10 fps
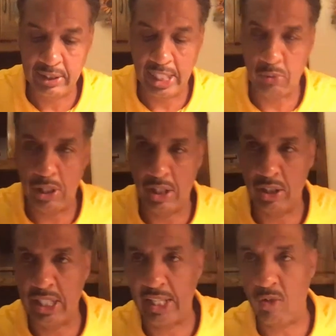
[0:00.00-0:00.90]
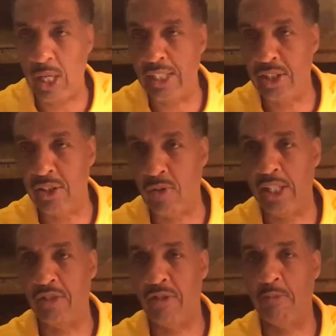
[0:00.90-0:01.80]
as we looked at Christ in the
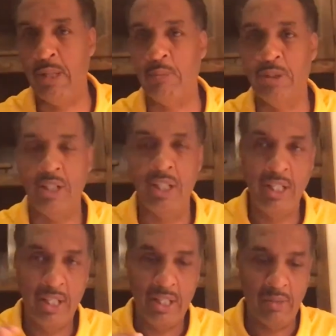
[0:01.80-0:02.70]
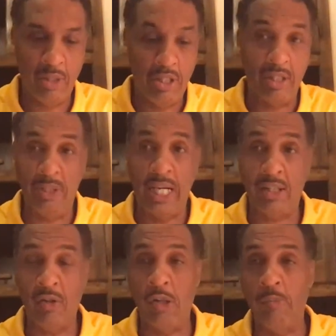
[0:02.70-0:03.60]
creation, remember, we look, we're
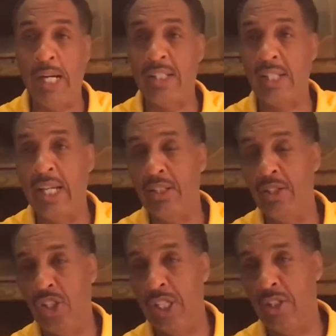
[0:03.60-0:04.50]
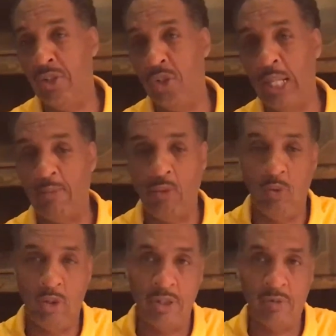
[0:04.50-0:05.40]
not going back to that. Genesis chapter
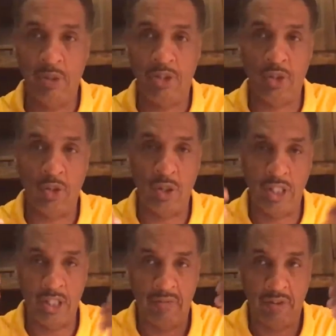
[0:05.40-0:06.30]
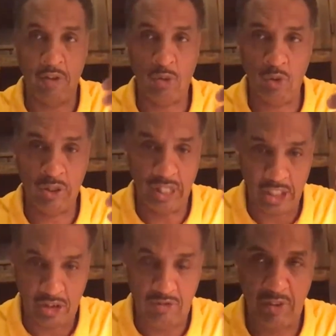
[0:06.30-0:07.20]
1, we saw it in the verse 1,
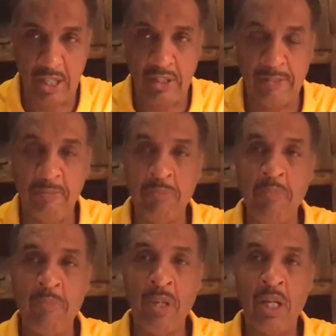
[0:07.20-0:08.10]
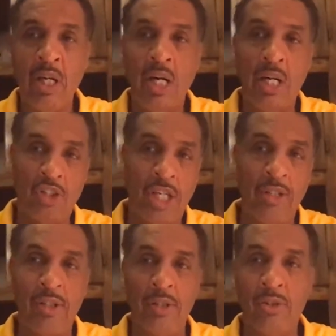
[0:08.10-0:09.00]
that's the Father. Uh,
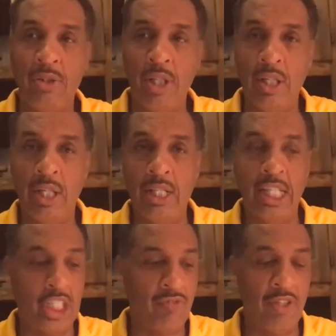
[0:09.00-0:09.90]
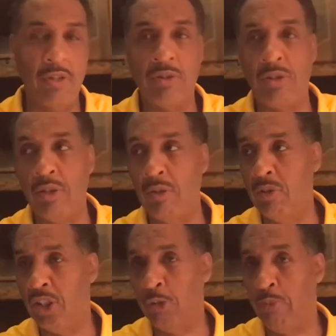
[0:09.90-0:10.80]
Genesis, uh, I think it's verse
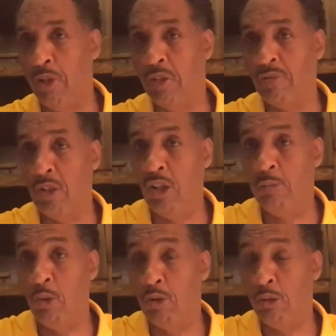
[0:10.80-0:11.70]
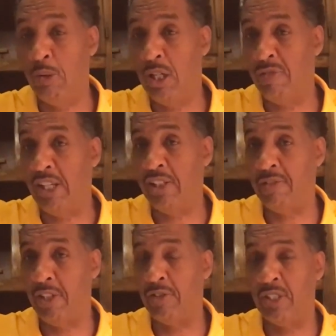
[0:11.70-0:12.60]
2, the Spirit of the Lord moved upon the face
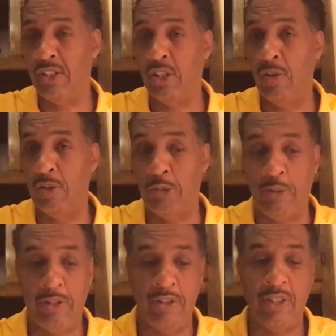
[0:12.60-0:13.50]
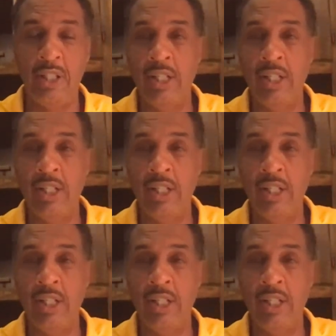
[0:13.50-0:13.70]
of the earth, that's the Holy Spirit.